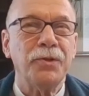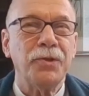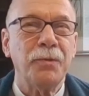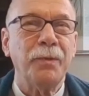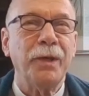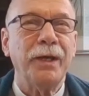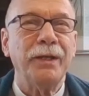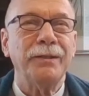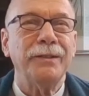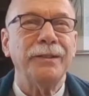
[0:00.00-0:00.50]

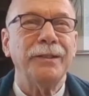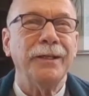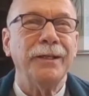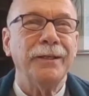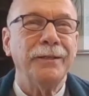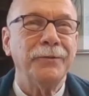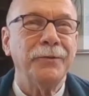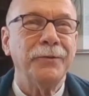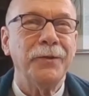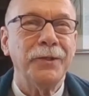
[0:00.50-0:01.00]
about the
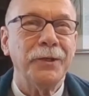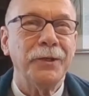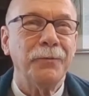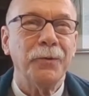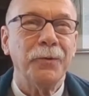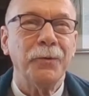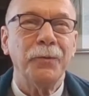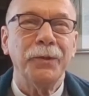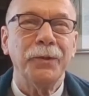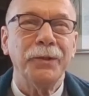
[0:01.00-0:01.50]
other that
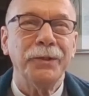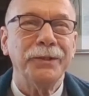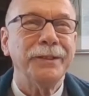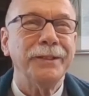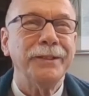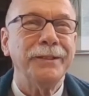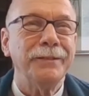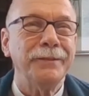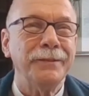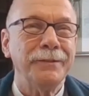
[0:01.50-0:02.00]
were
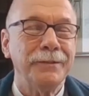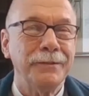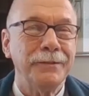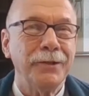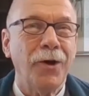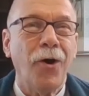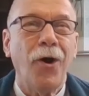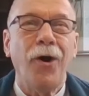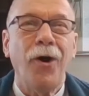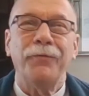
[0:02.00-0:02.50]
really
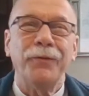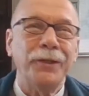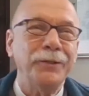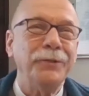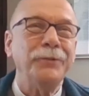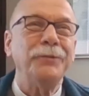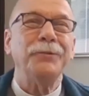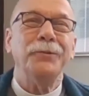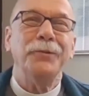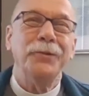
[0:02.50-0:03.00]
off
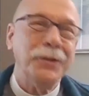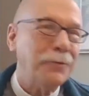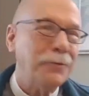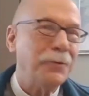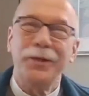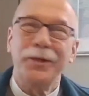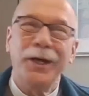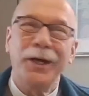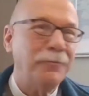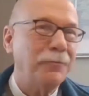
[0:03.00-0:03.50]
kilter, that were
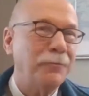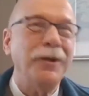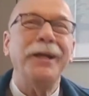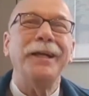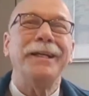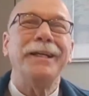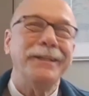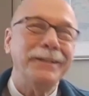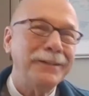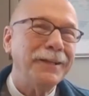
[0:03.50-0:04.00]
not
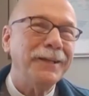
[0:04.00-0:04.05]
right.